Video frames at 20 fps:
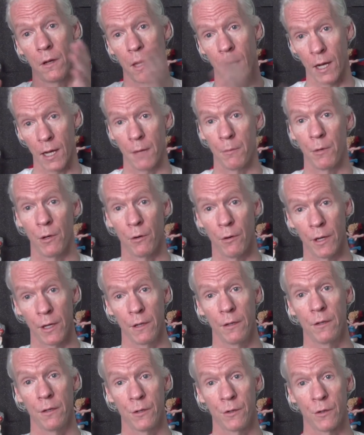I'm
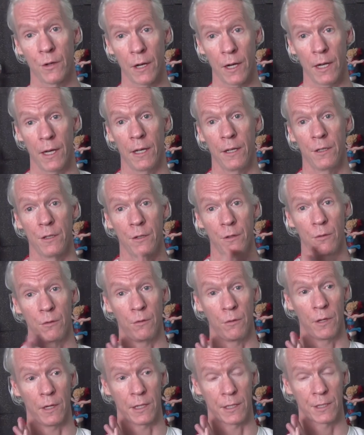going to try
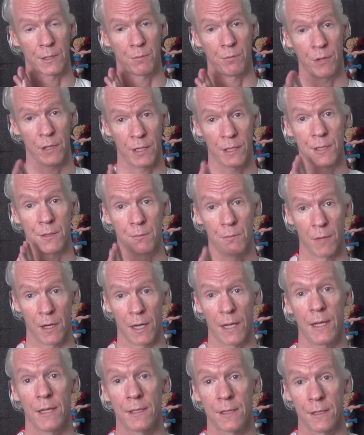to express
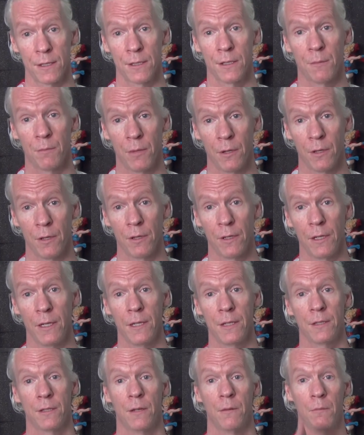my
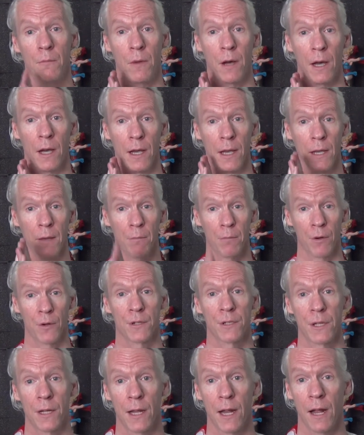sensibilities and my
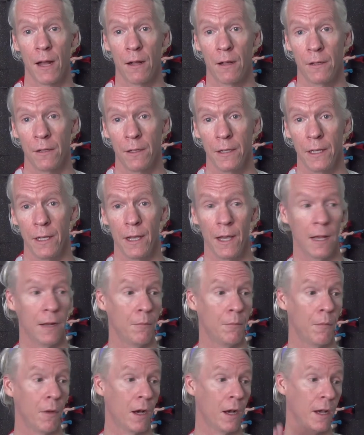personality
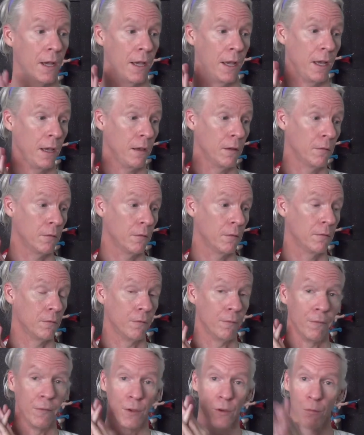and my
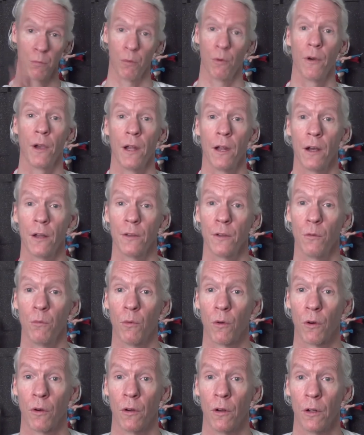viewpoint on the
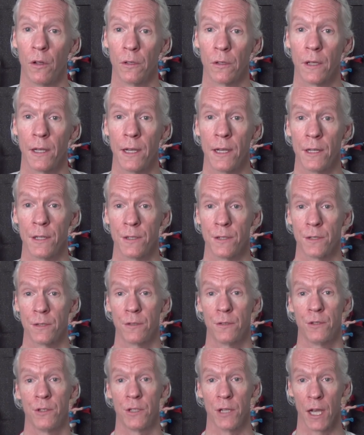world as
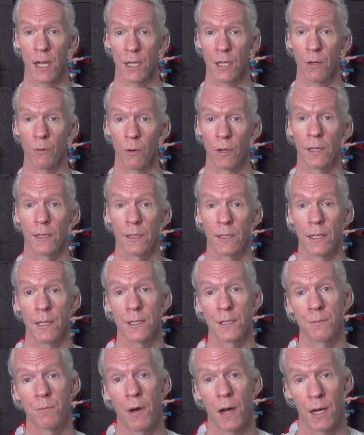genuinely
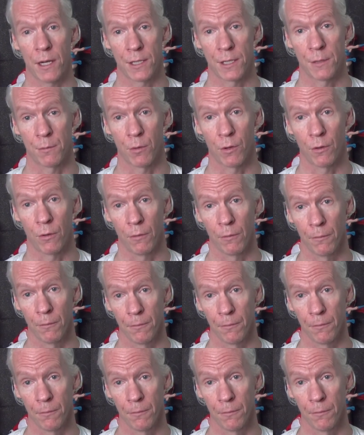as possible.